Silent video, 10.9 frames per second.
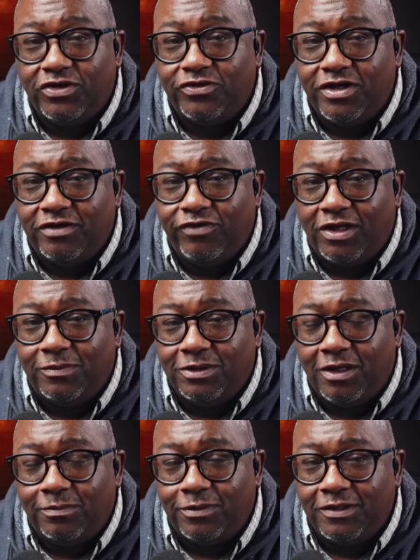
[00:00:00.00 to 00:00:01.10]
Internet Development
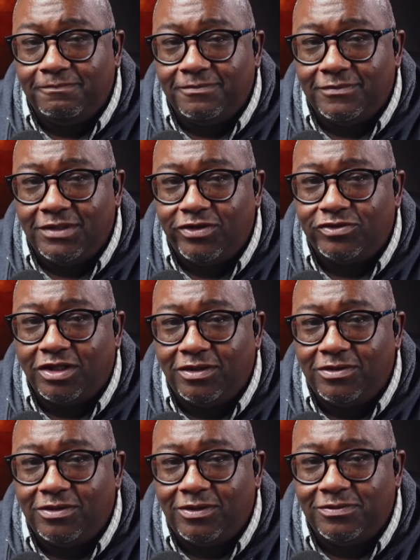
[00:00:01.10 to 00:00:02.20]
Company. Here's our
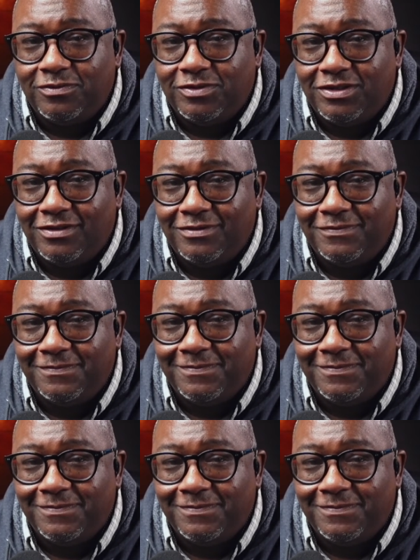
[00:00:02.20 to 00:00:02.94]
logo. See you.